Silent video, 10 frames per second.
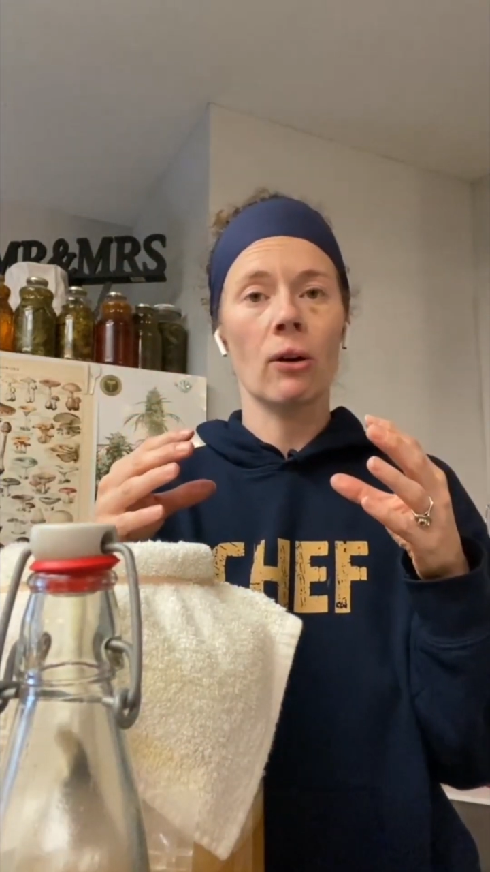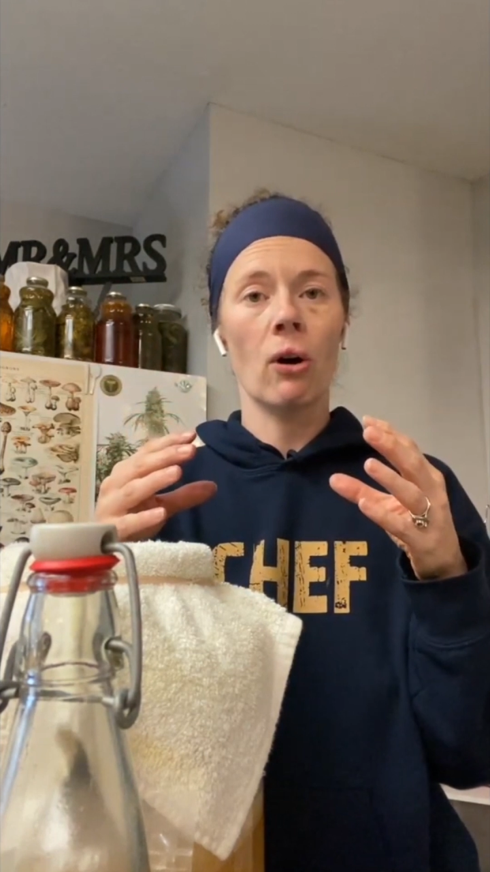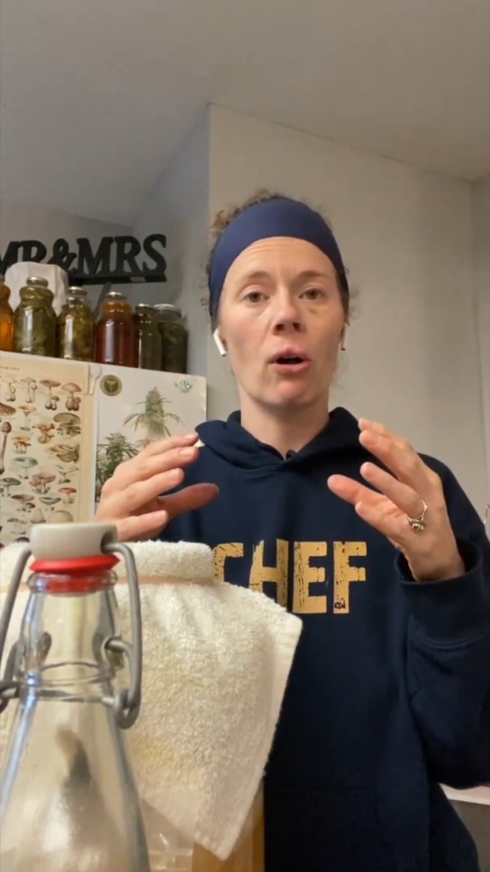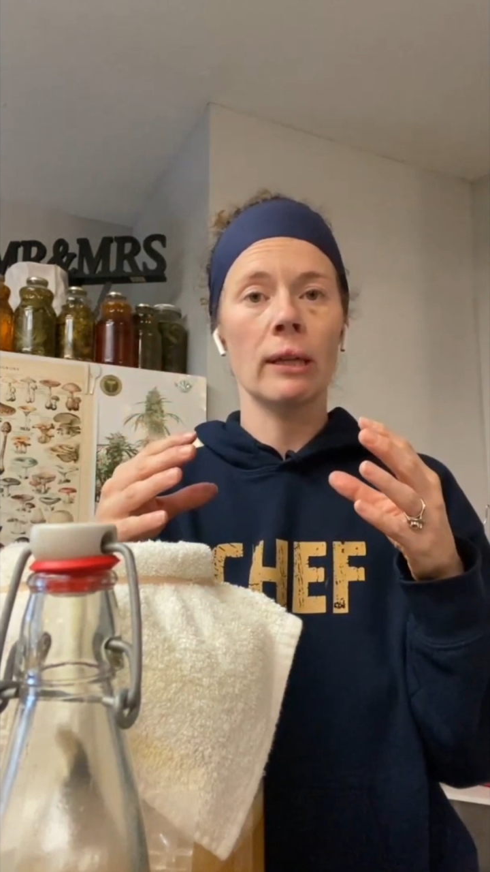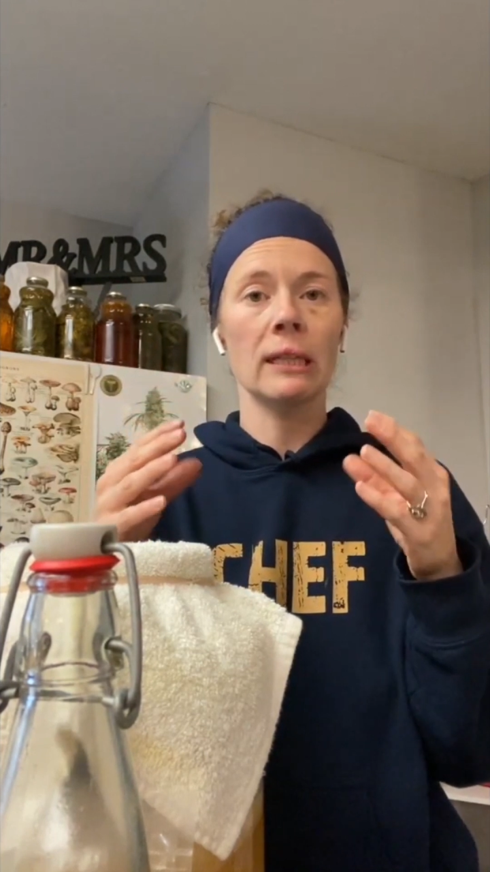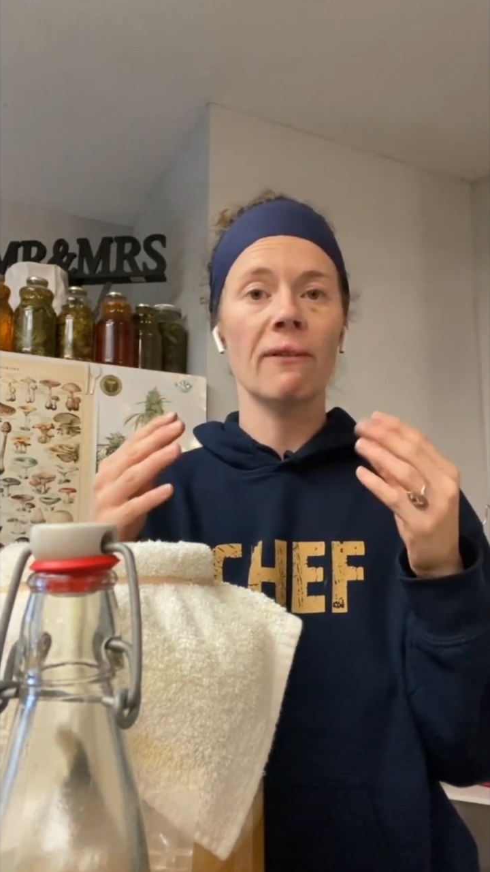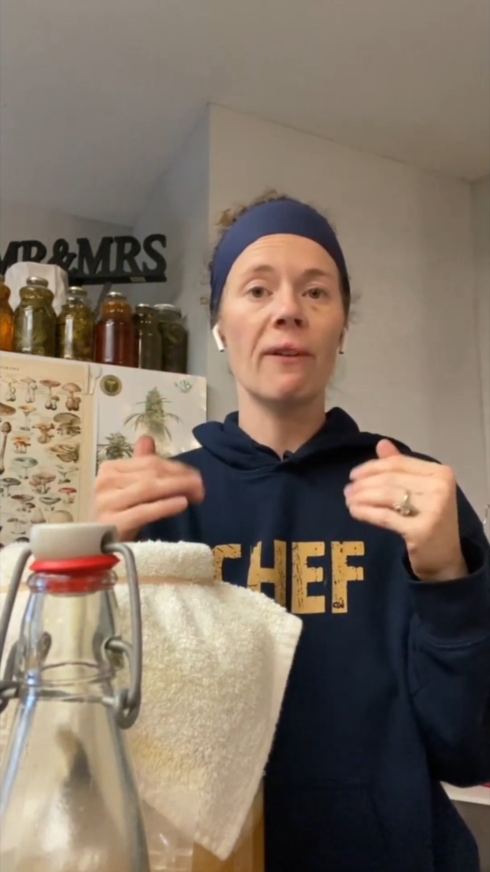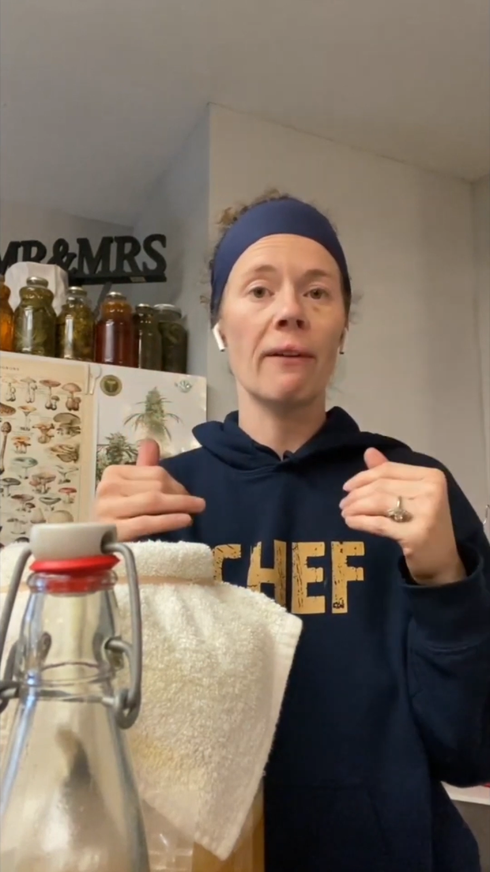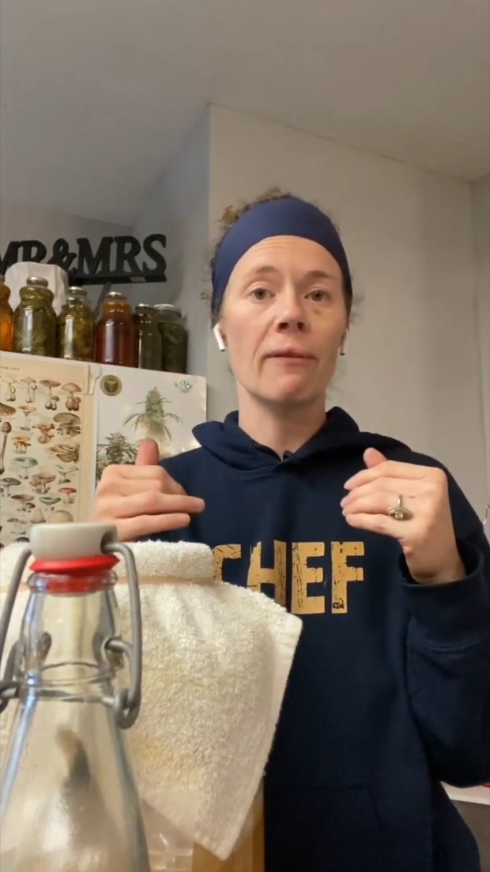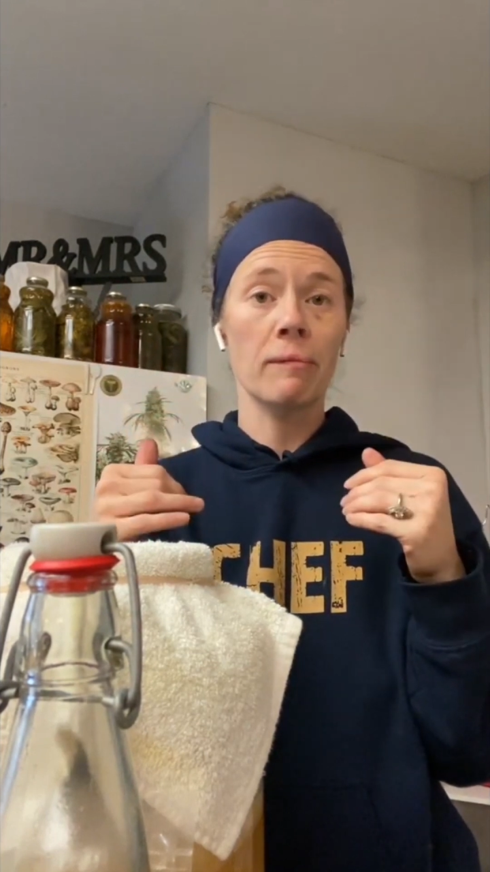alcohol is
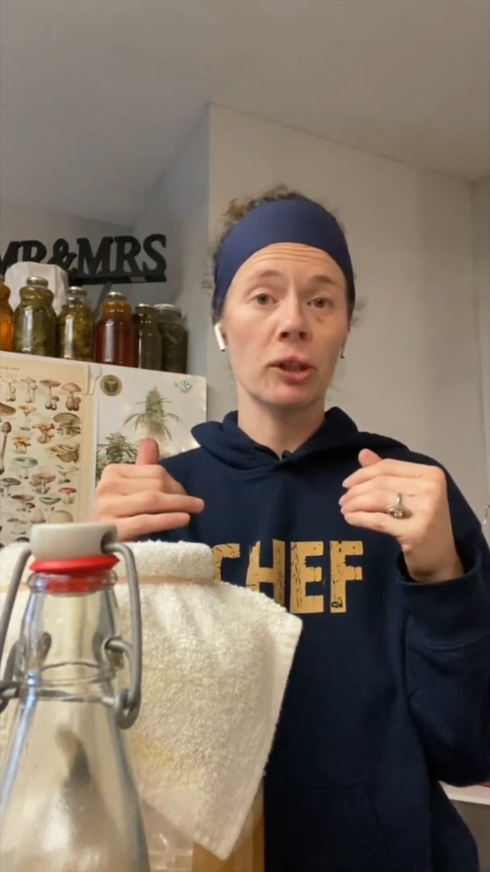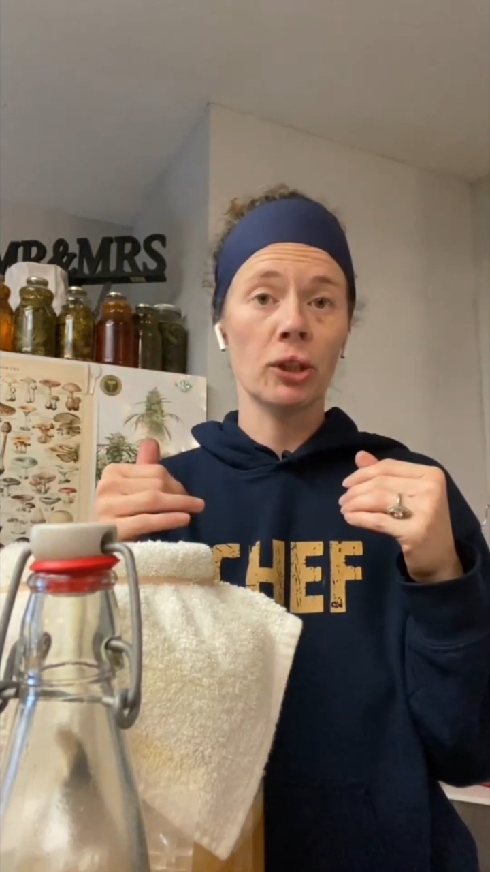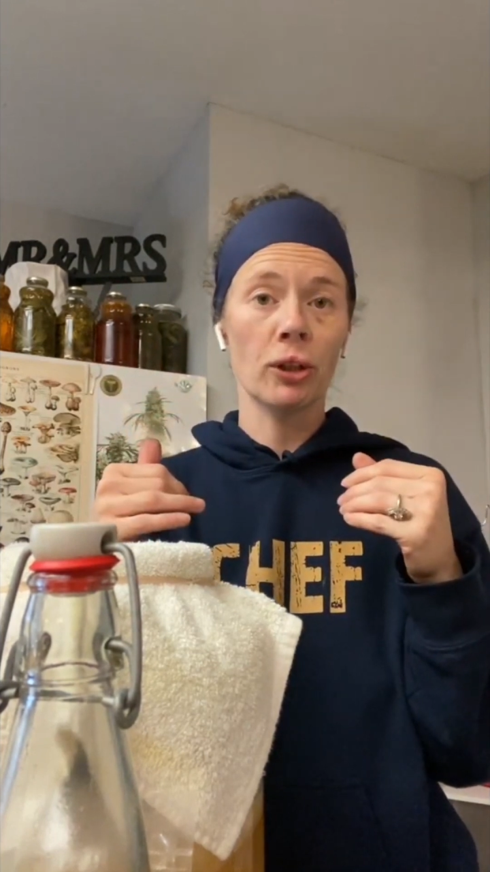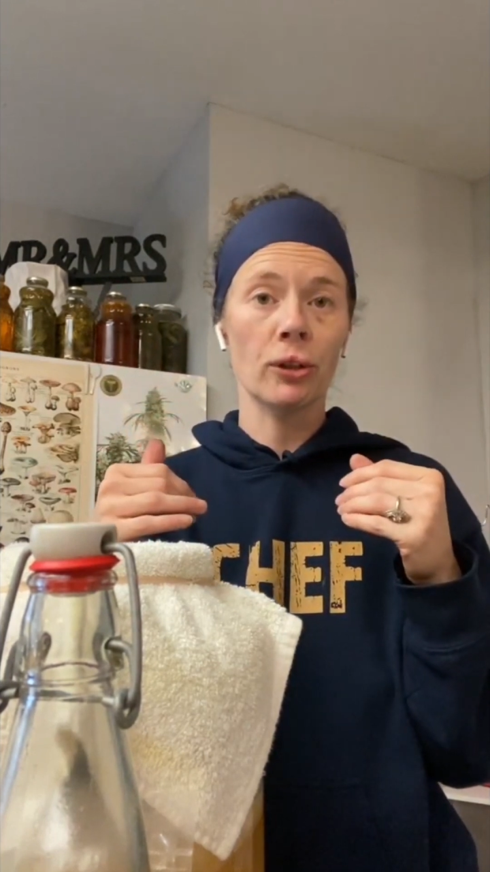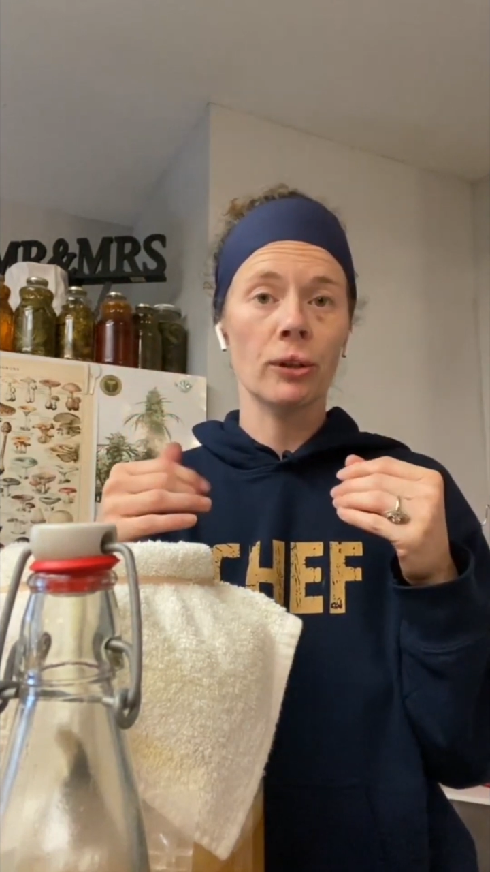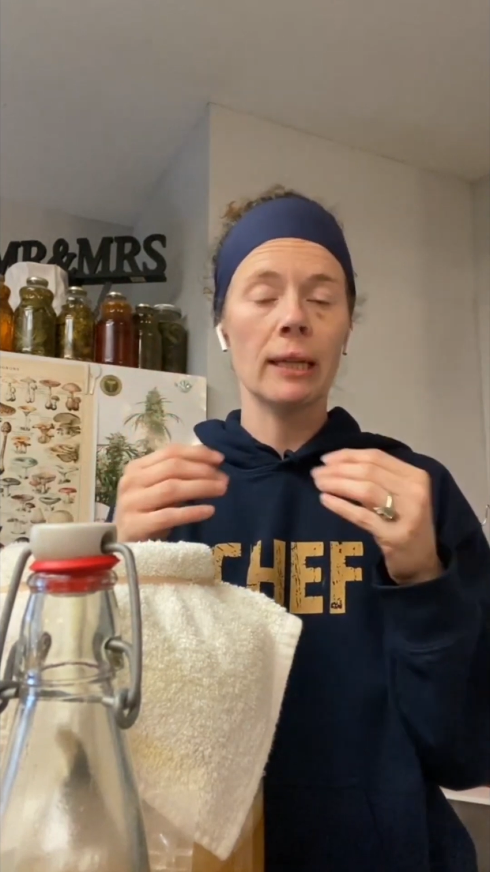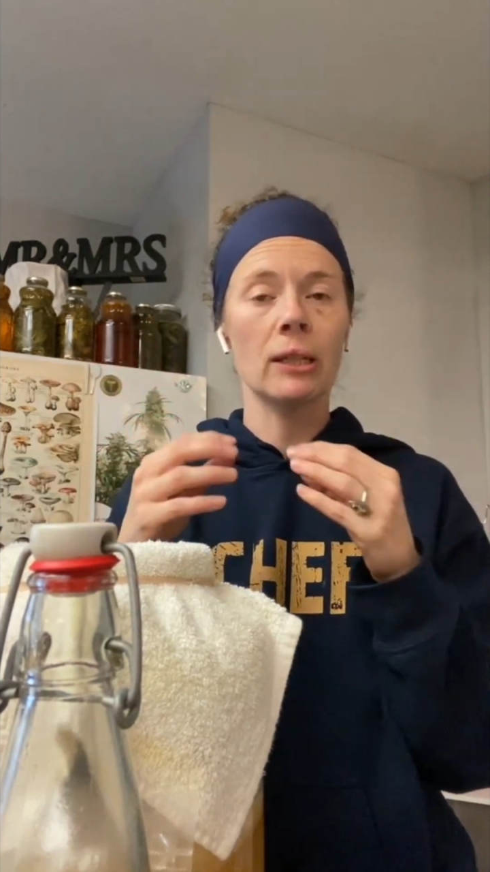fed from the sugars,